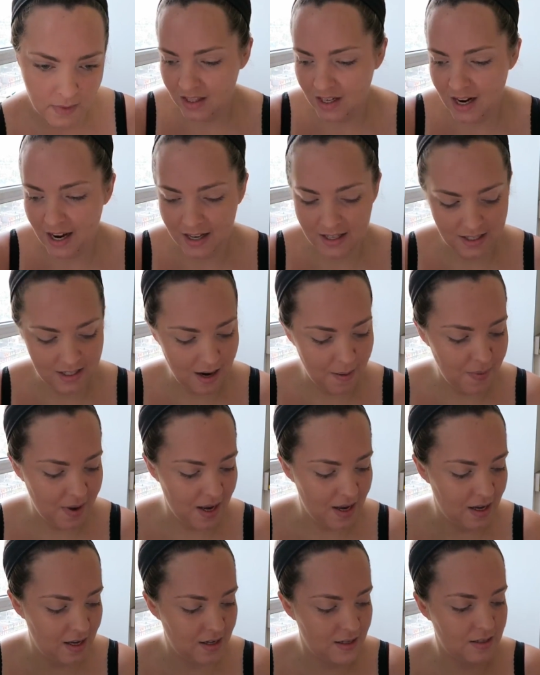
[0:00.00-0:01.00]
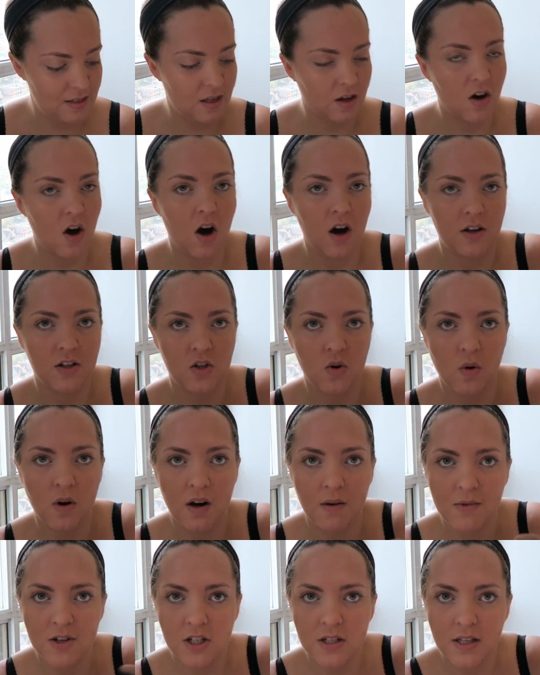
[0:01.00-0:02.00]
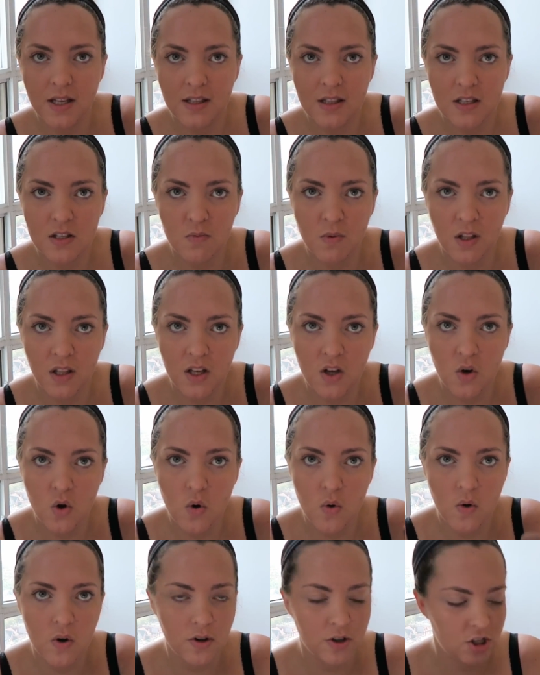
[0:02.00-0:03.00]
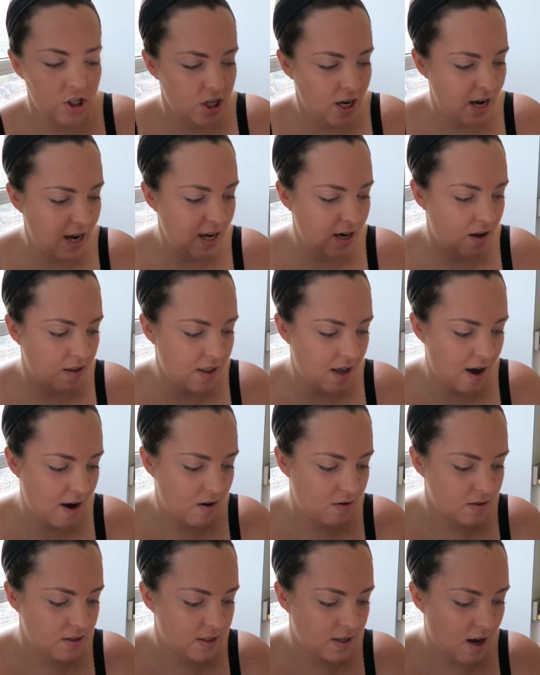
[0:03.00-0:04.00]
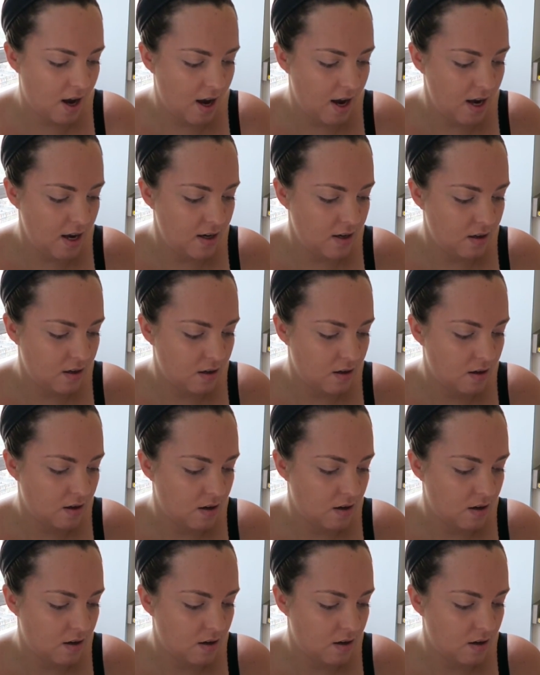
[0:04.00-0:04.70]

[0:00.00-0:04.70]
The next step is the contouring, which is like this really cool shade on the outside.